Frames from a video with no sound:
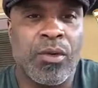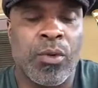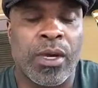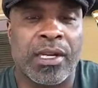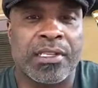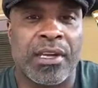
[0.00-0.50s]

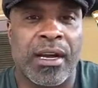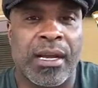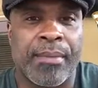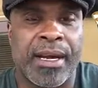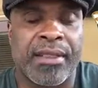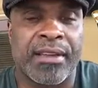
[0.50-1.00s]
we're going to
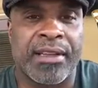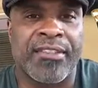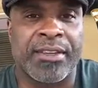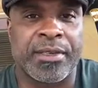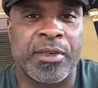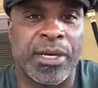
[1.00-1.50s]
talk about the
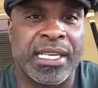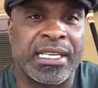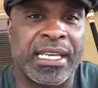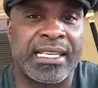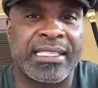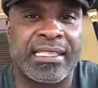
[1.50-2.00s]
difference between
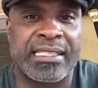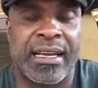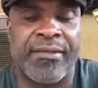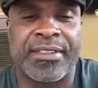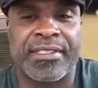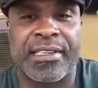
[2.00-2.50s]
debts and
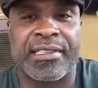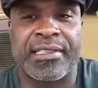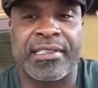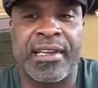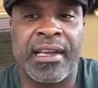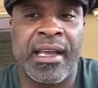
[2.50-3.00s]

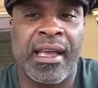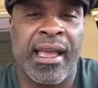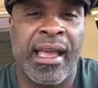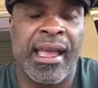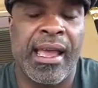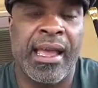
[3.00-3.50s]
deficits.
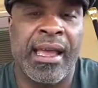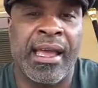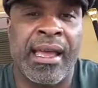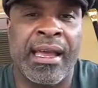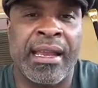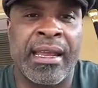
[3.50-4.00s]

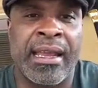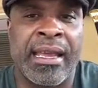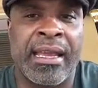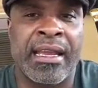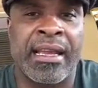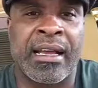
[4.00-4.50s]
And
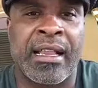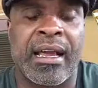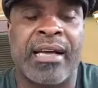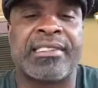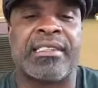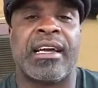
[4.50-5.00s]
in a
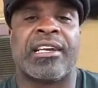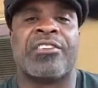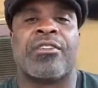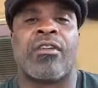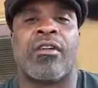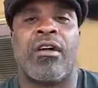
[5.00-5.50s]
class
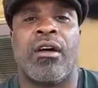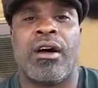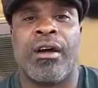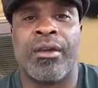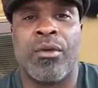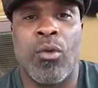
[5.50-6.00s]
lecture
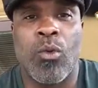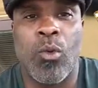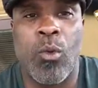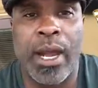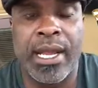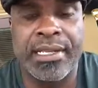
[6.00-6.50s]

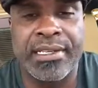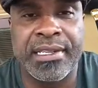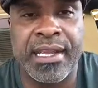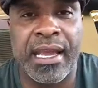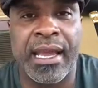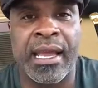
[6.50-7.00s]
on
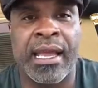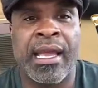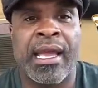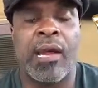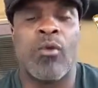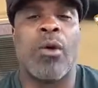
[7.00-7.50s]
Wednesday,
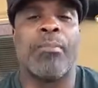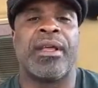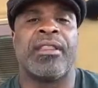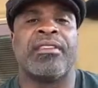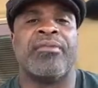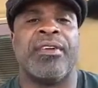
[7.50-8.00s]
it won't be
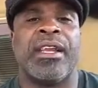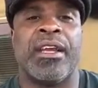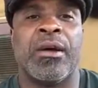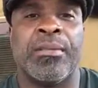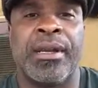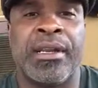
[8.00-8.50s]
in this
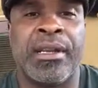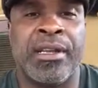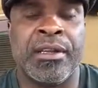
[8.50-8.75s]
video, but